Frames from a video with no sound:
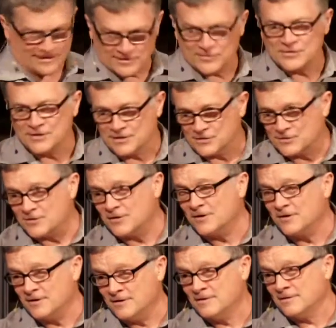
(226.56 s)
and her
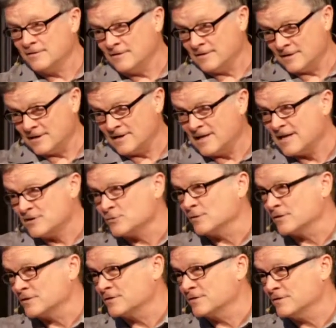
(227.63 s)
sister and
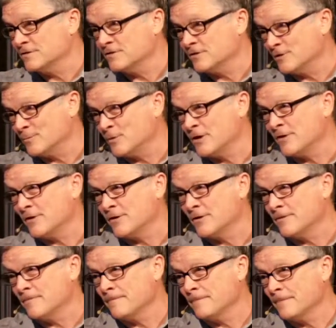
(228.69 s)
Lazarus, her brother.
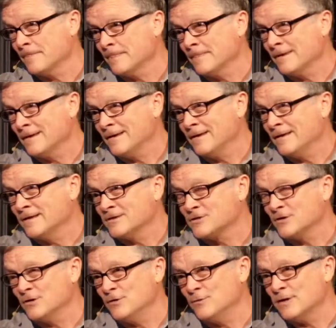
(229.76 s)

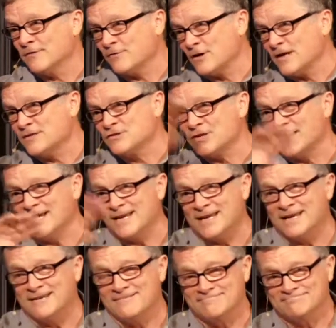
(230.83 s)
So whatever I
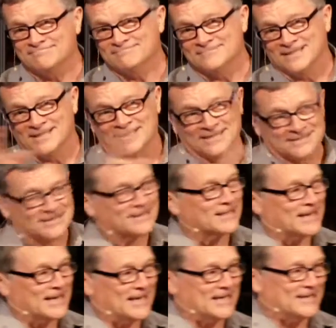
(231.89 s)
say
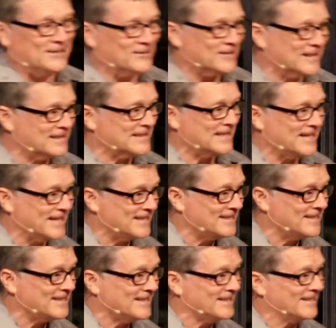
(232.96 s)
today, don't get the
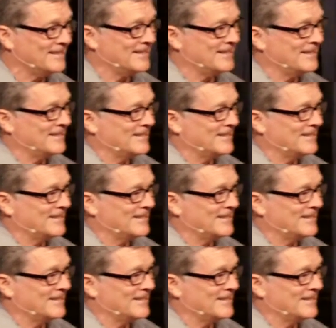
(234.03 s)
idea